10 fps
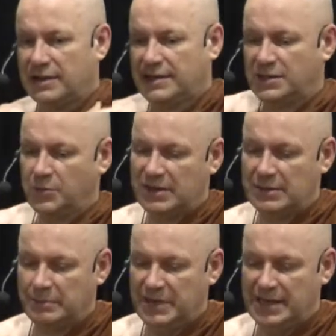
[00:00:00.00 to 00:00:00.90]
This is what
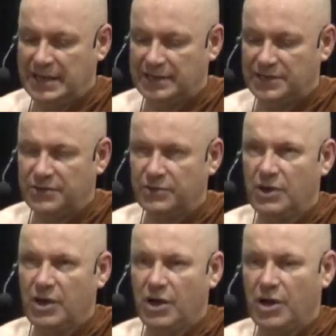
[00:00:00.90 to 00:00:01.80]
it means
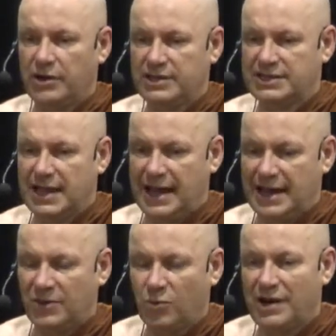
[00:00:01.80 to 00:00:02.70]
to
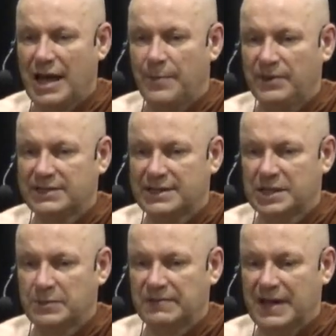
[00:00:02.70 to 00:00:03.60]
understand where happiness is
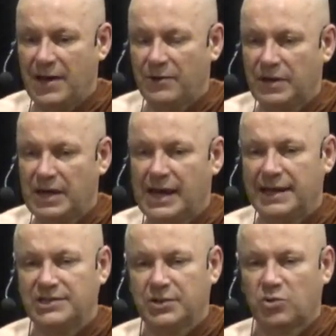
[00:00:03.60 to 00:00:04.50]
to be found.
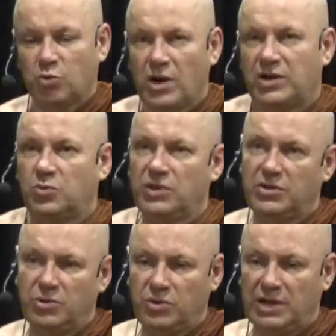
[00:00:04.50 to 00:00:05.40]
It is not what we
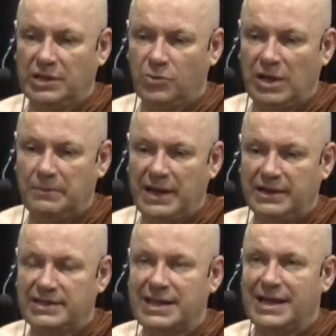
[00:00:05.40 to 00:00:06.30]
do in the world
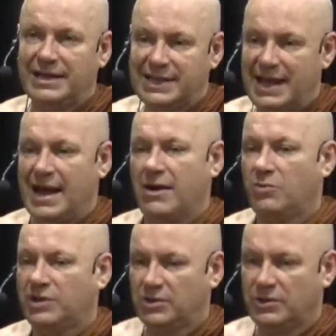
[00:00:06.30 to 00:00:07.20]
matters, it is how
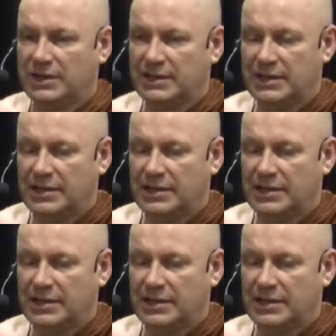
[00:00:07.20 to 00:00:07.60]
we do it.